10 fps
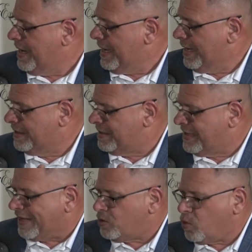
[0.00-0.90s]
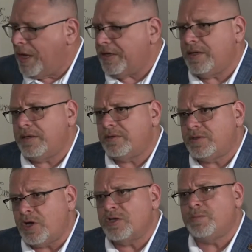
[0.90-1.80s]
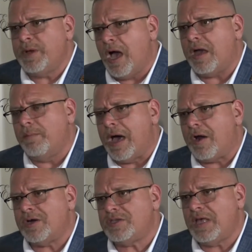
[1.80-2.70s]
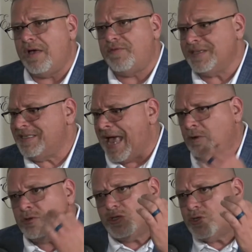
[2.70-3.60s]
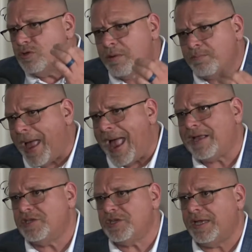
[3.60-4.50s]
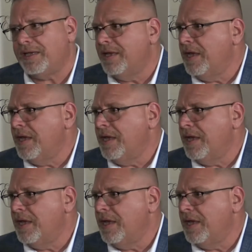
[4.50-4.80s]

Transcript: is that's what turns me on about our stuff is down to the packaging